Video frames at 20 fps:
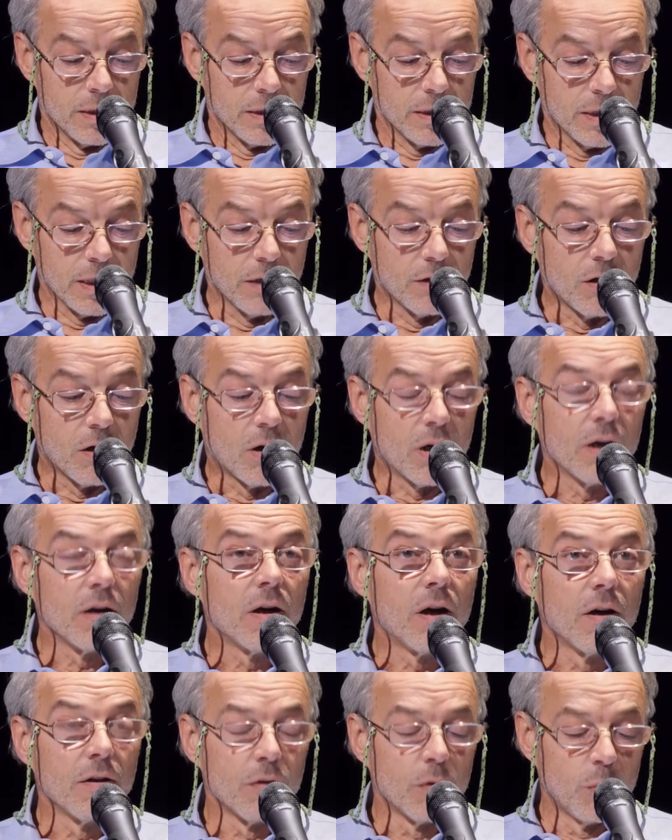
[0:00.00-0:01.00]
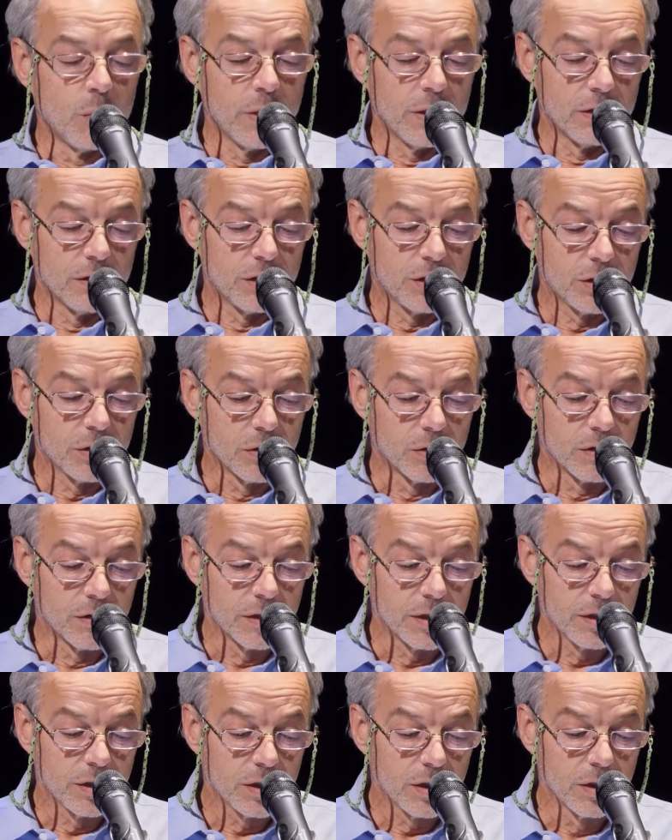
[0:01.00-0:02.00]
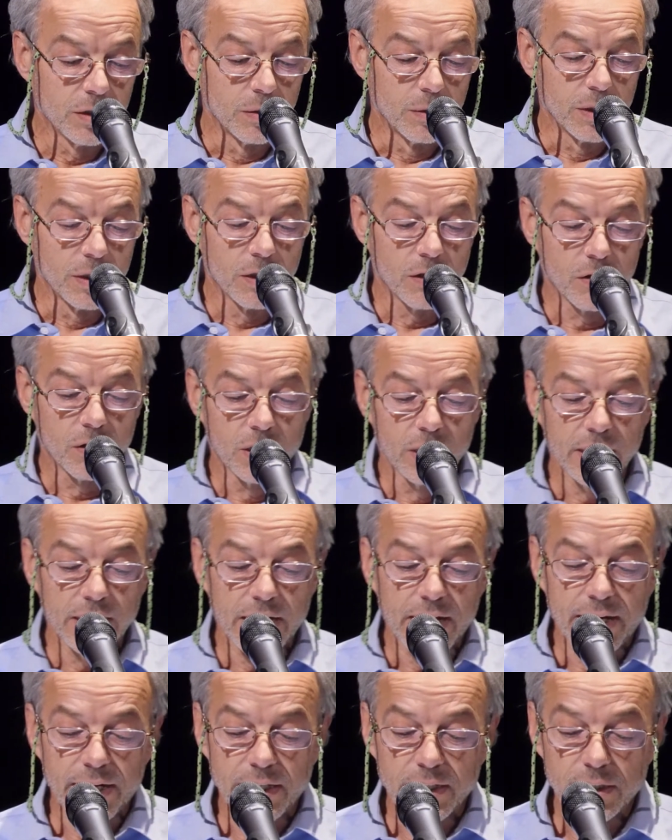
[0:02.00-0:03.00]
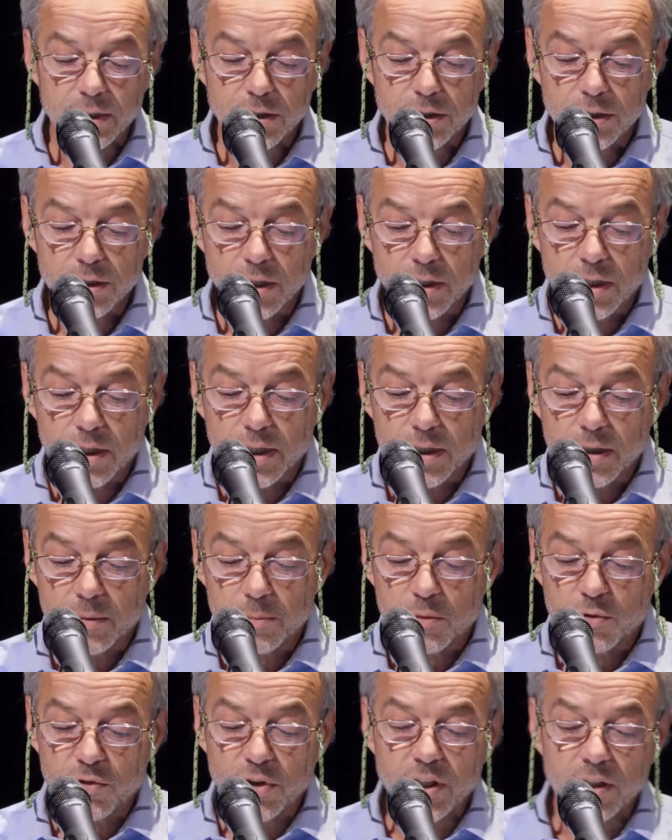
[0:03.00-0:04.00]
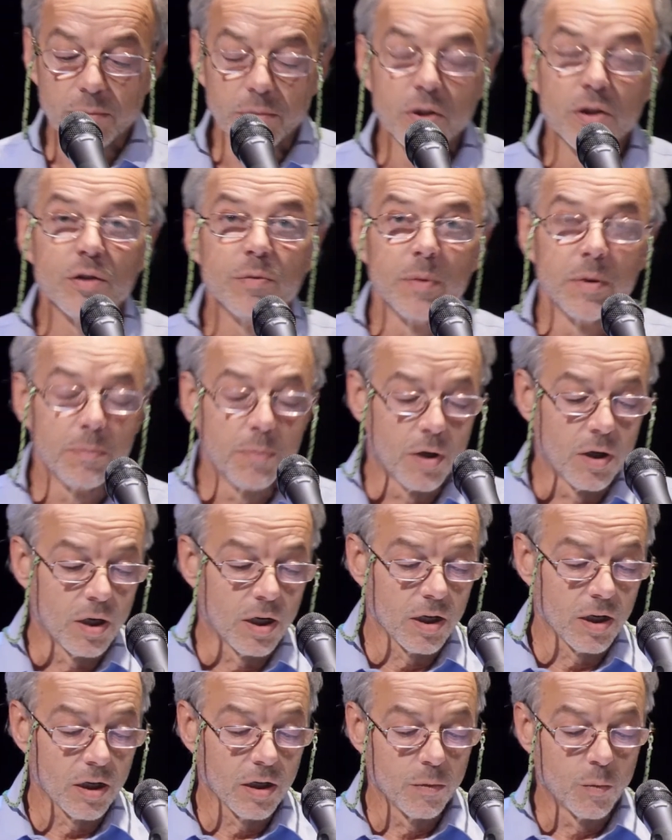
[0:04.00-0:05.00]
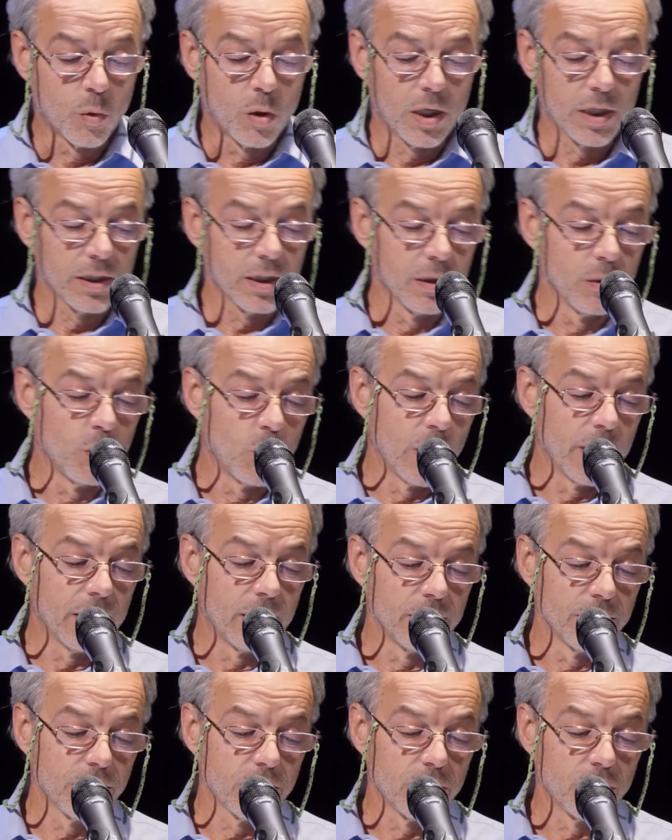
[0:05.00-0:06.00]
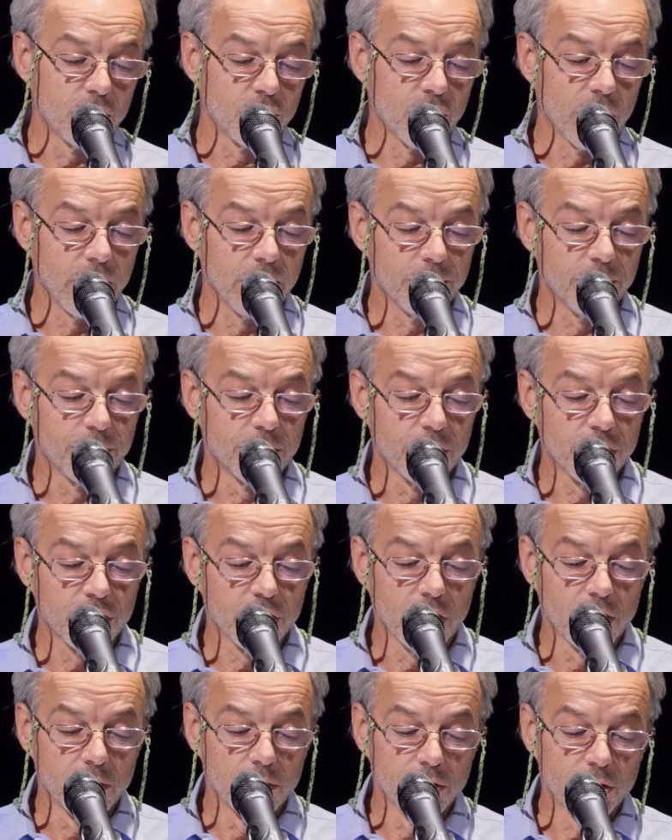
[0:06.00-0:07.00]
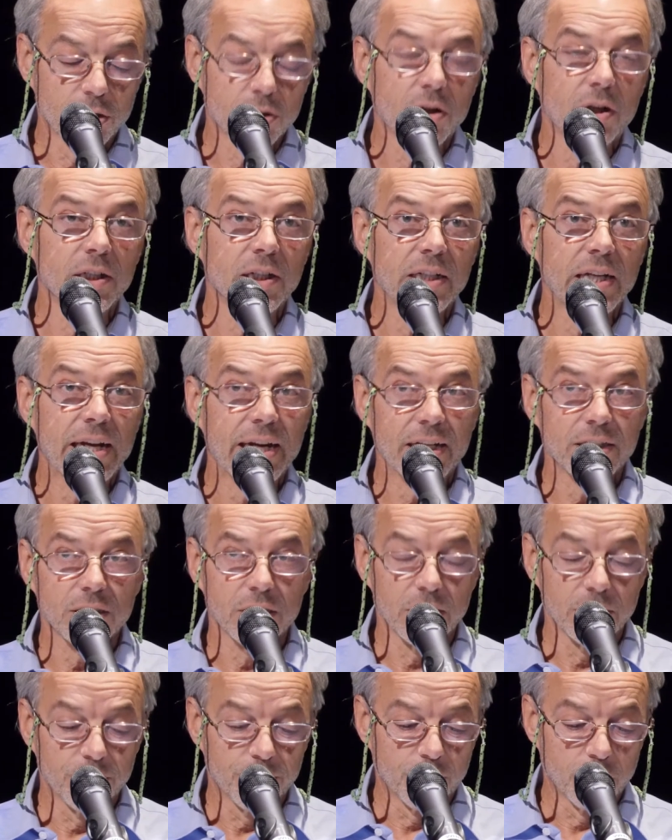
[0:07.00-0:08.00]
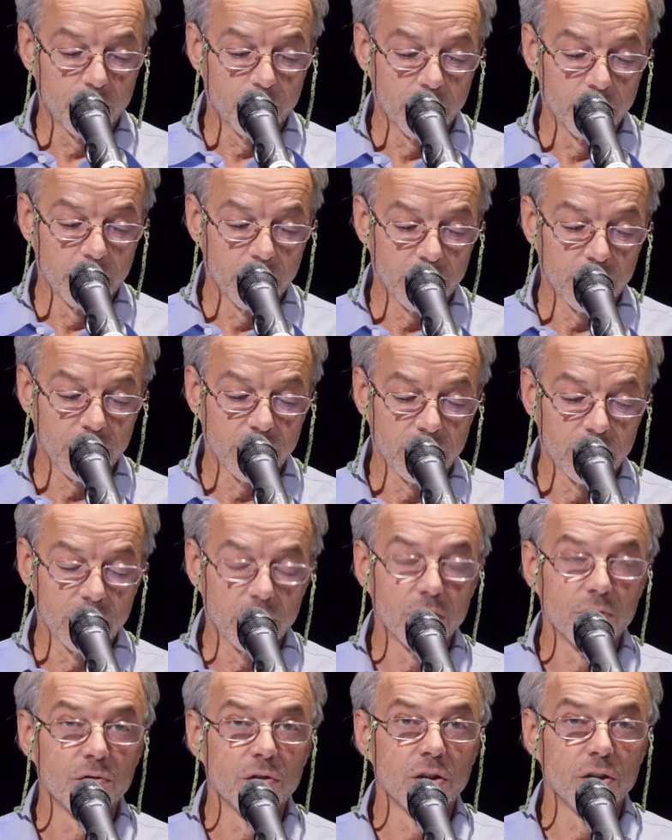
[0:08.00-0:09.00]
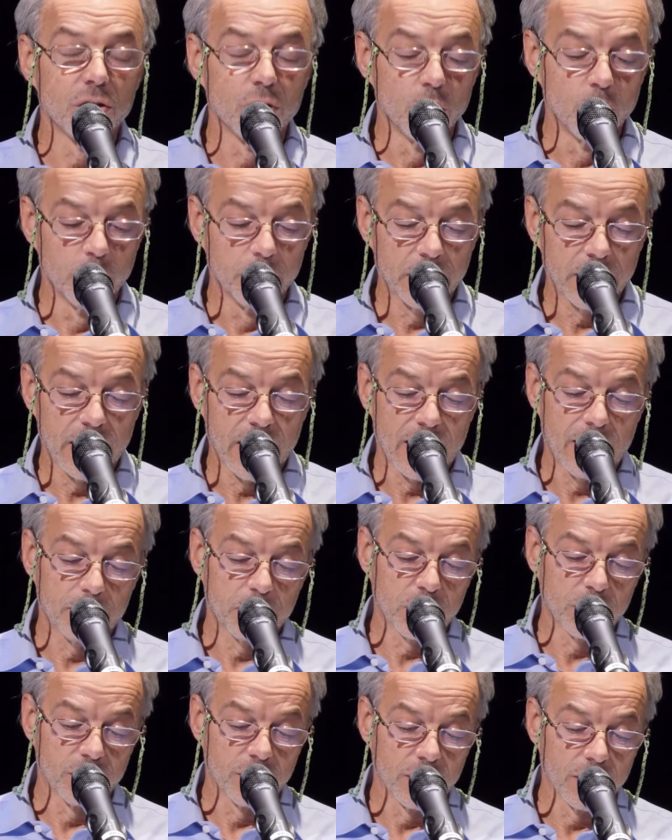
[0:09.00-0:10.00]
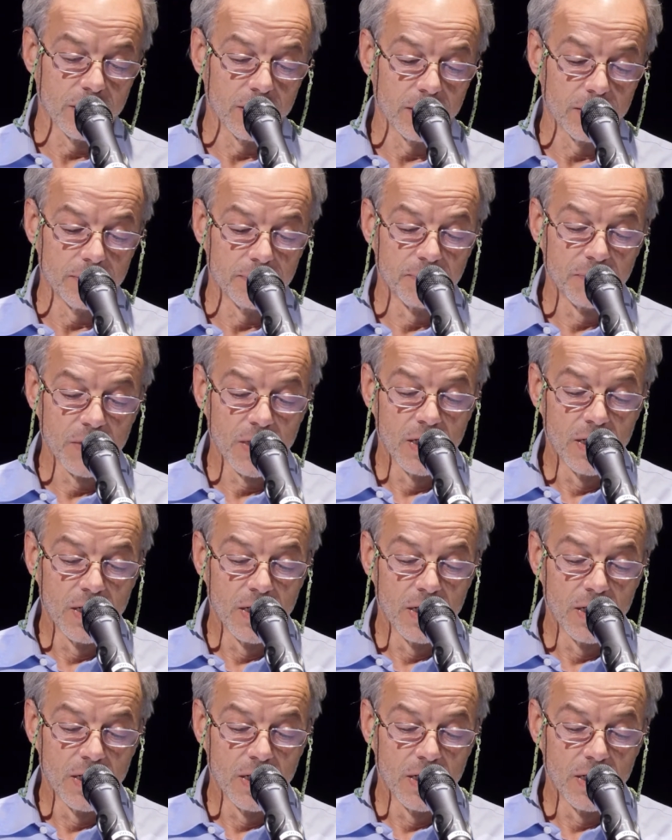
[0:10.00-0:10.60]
There are other weird stories, too. In the early 80s, a marine amusement park wanting whales to train for shows started asking for permission to resume capturing them,